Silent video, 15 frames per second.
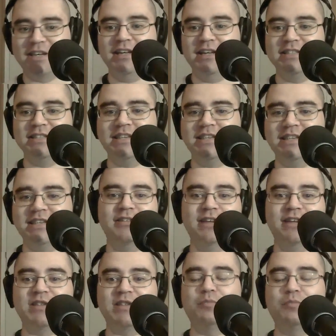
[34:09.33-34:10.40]
like a
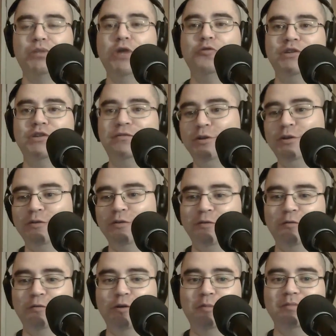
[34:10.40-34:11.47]
exploded view of
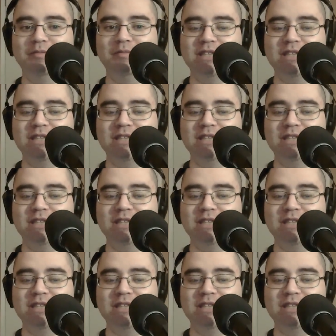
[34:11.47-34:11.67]
the room. It's